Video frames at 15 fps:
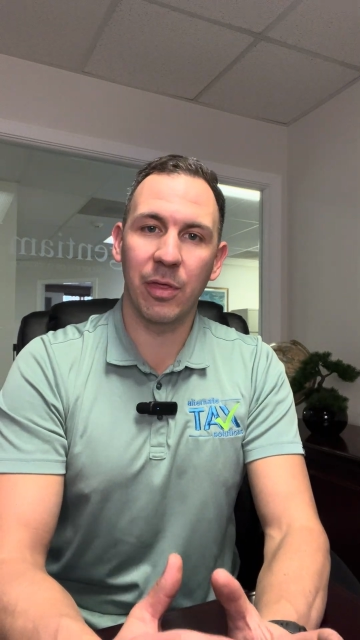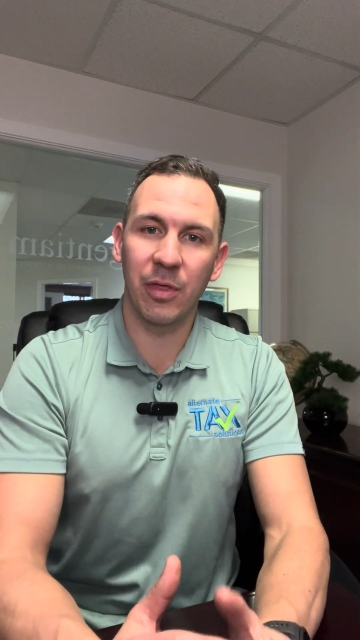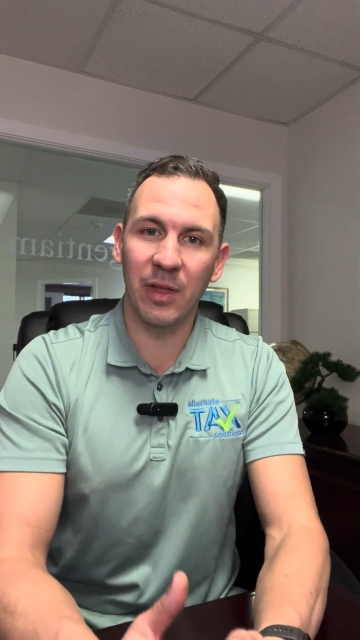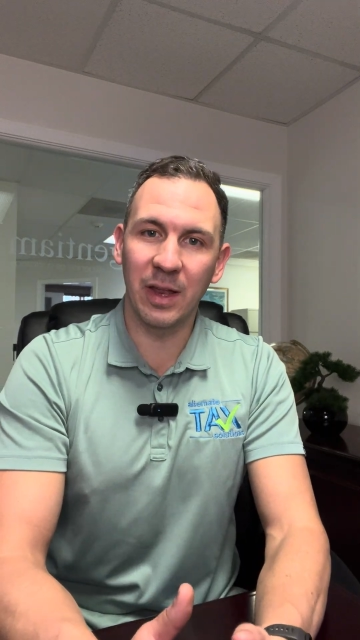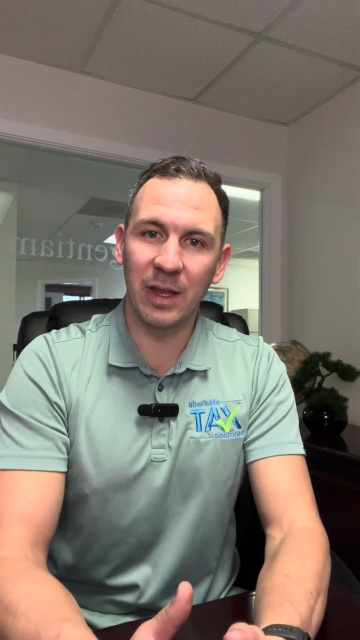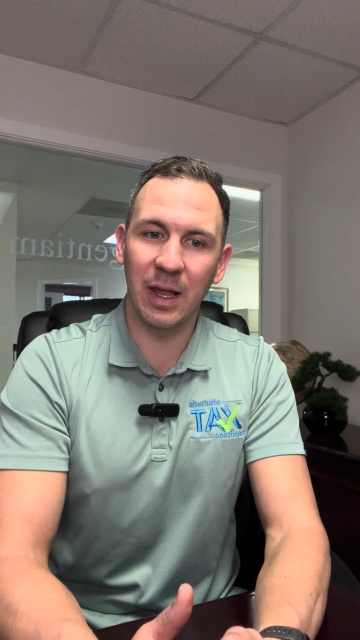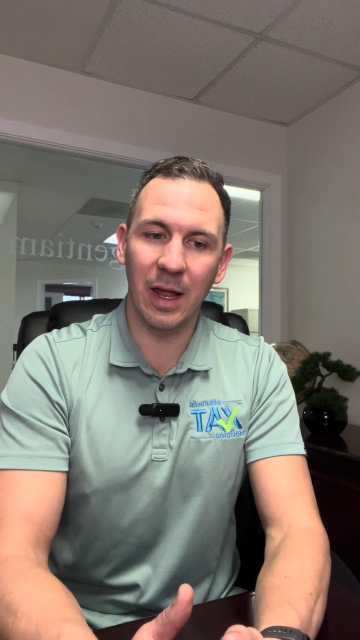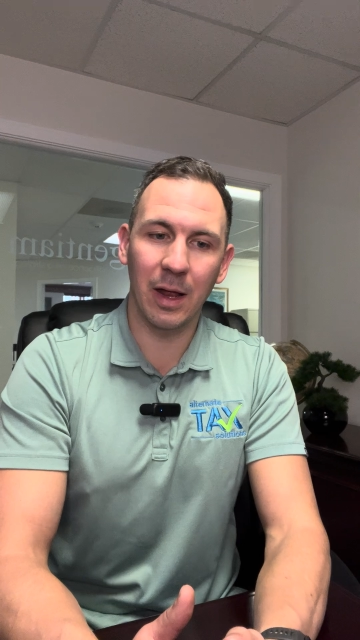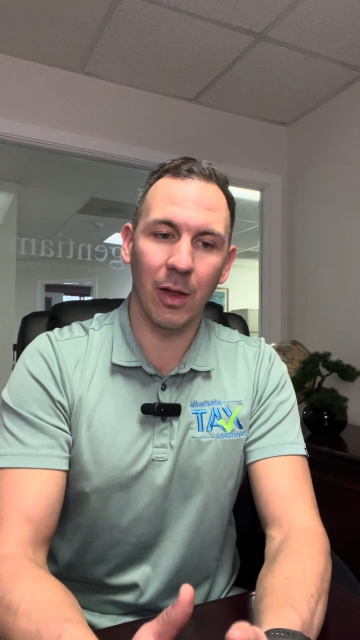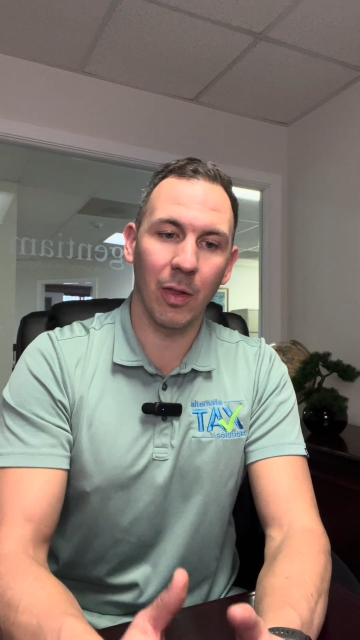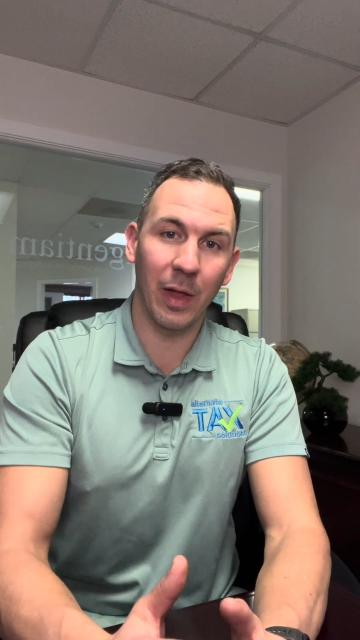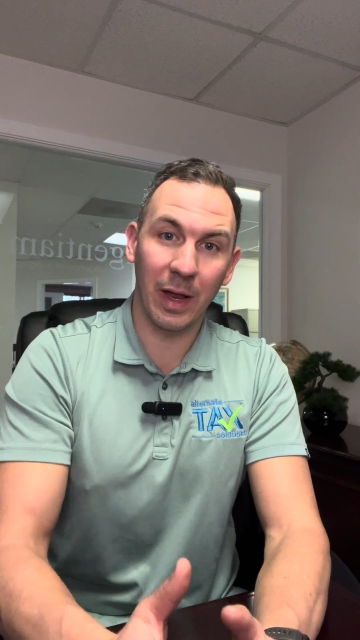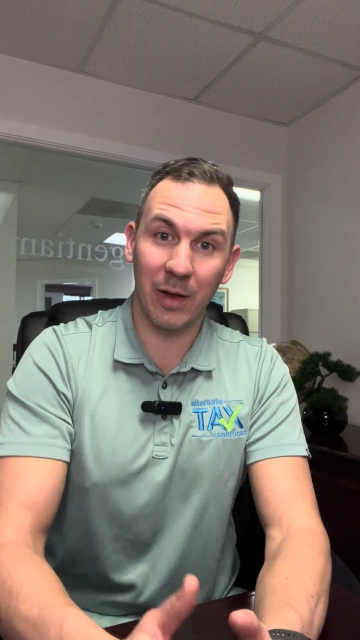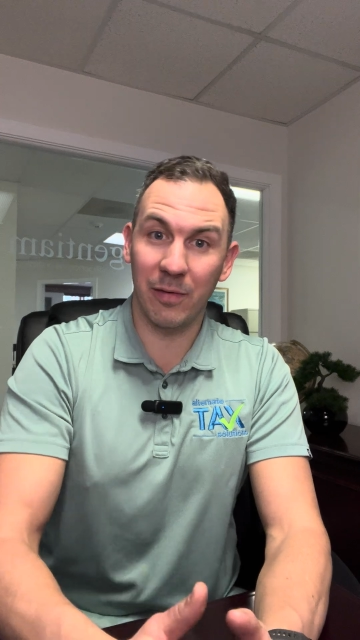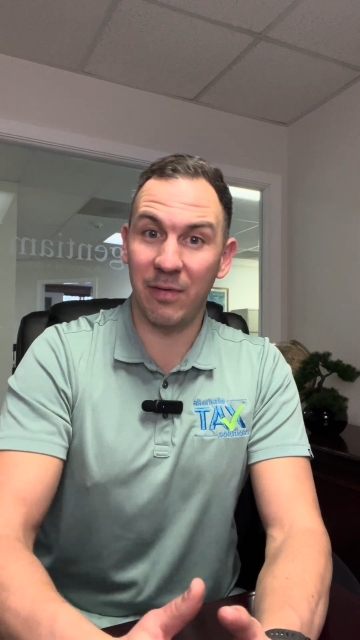thinking
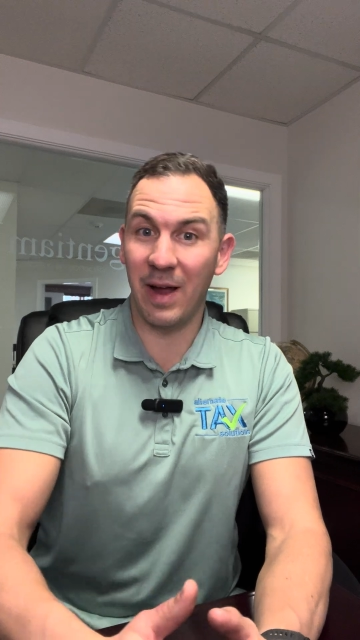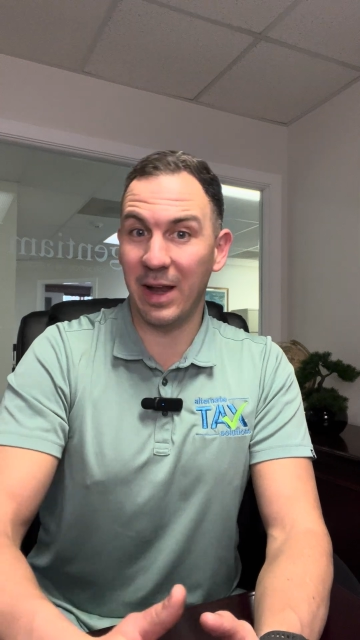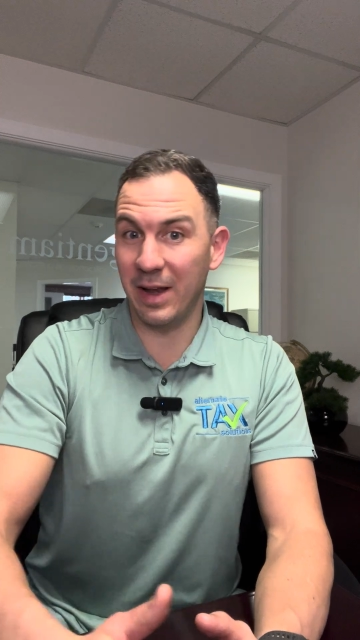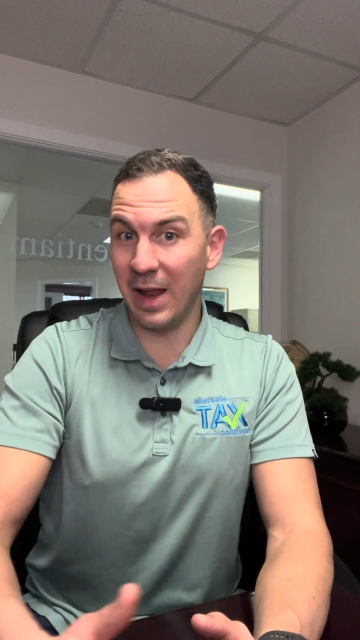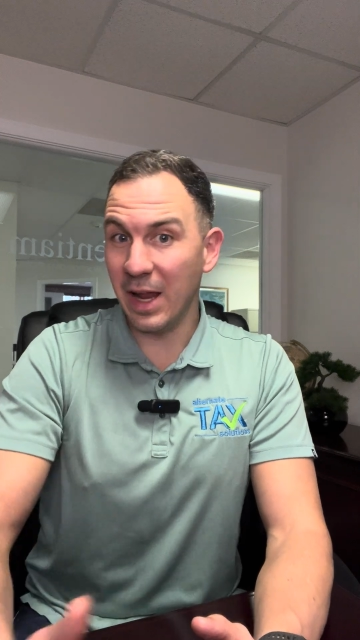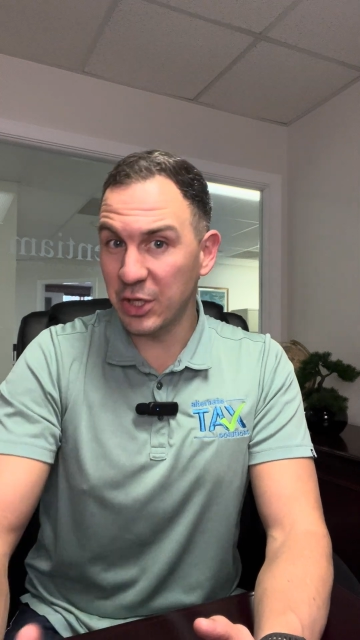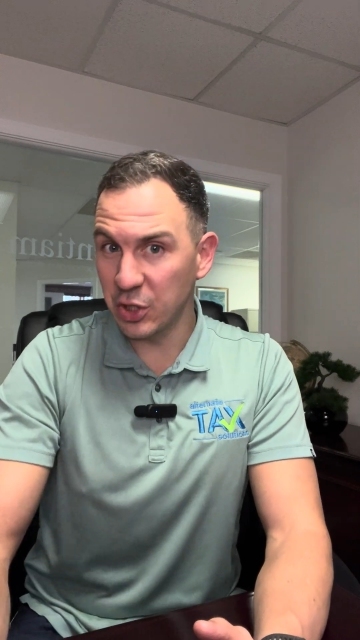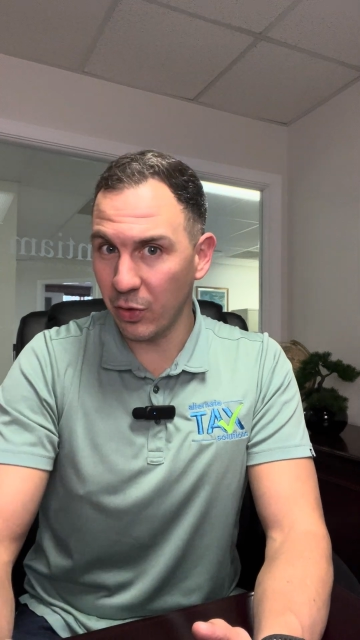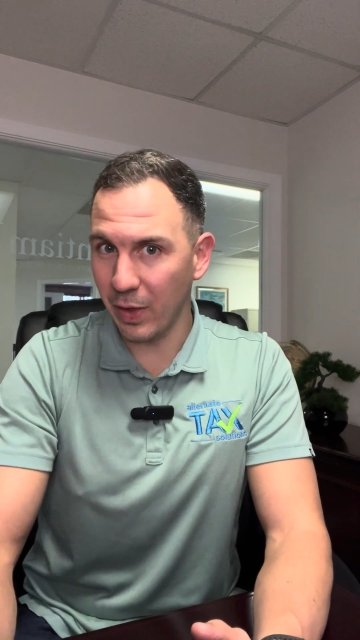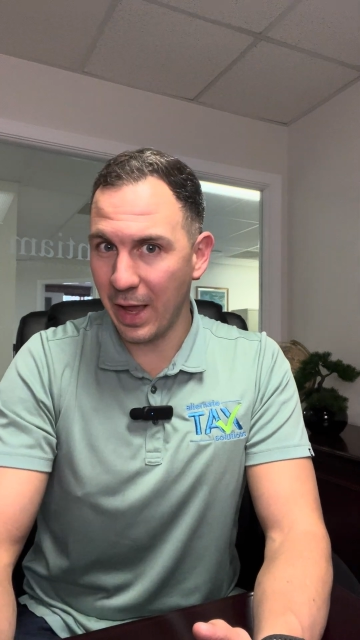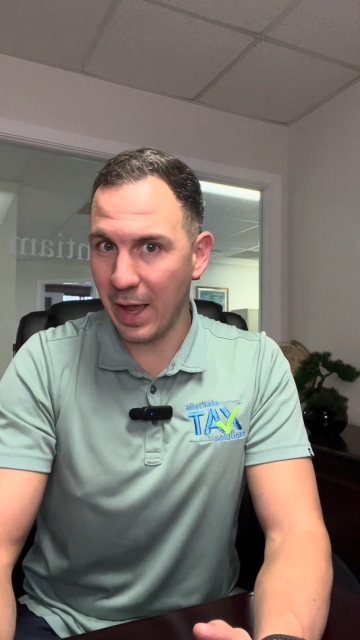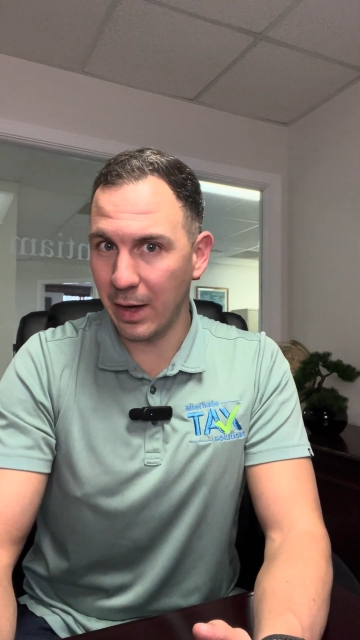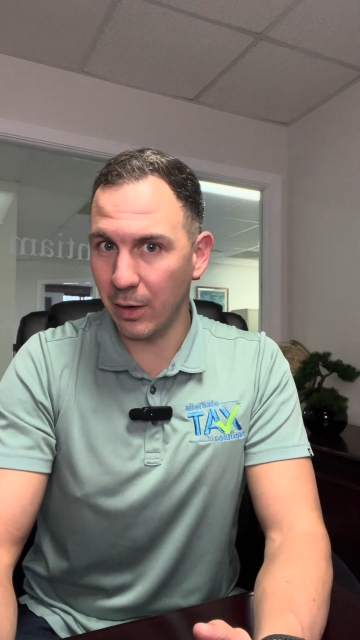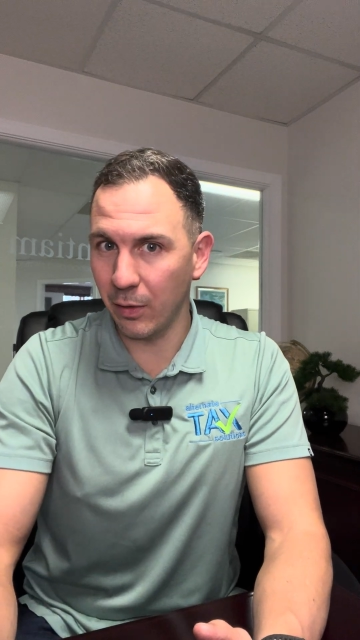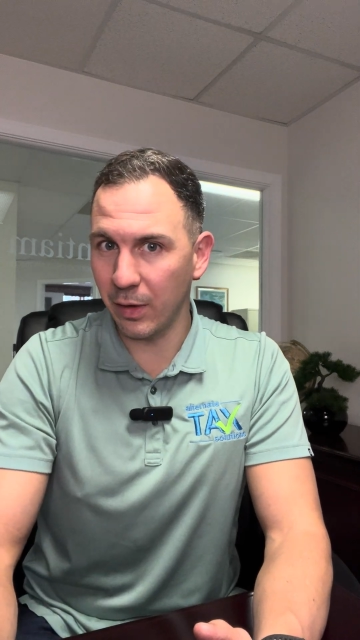like a financial
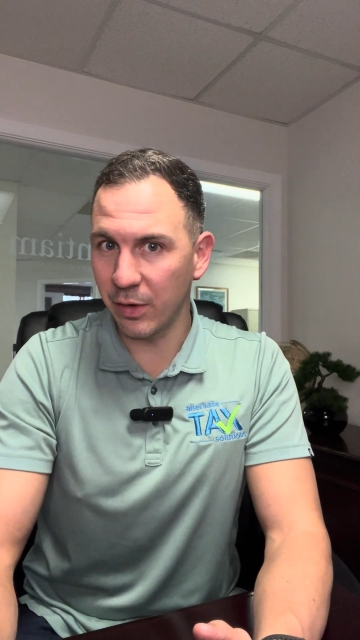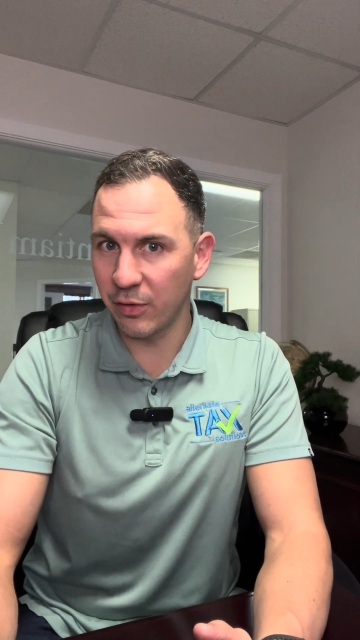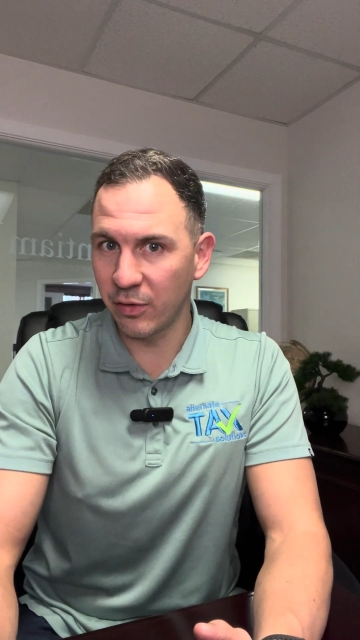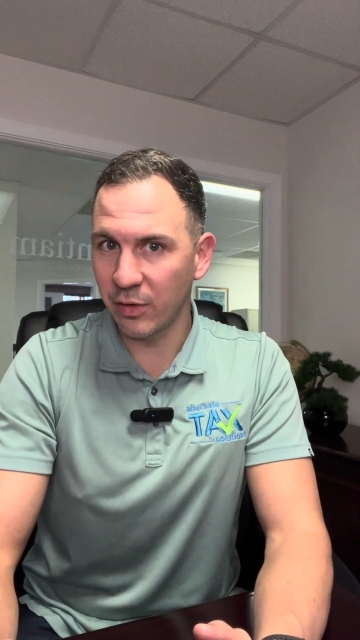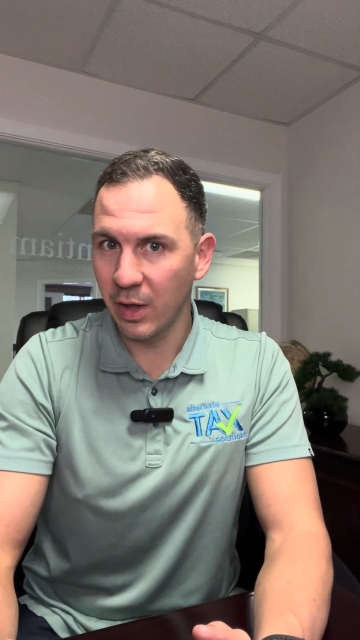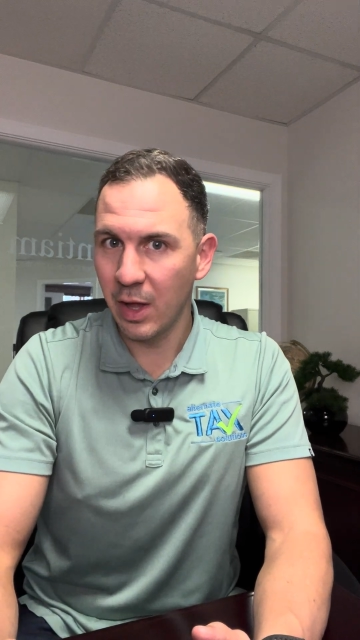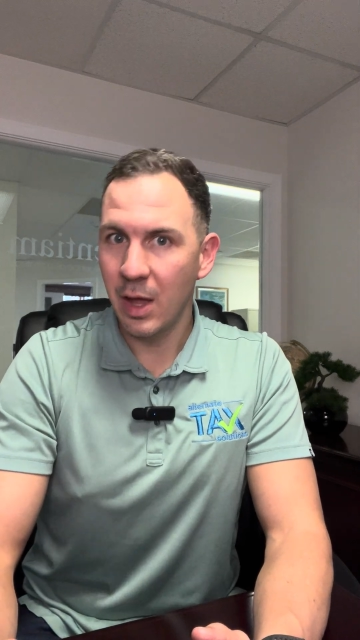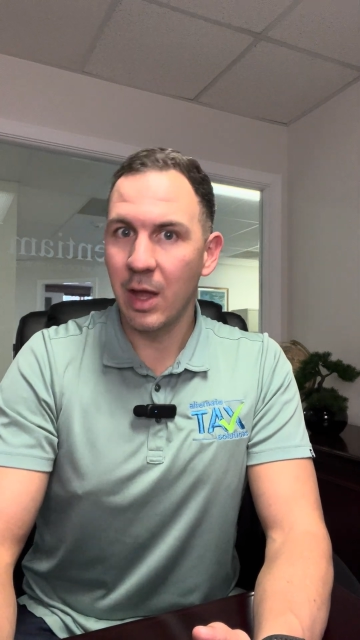analyst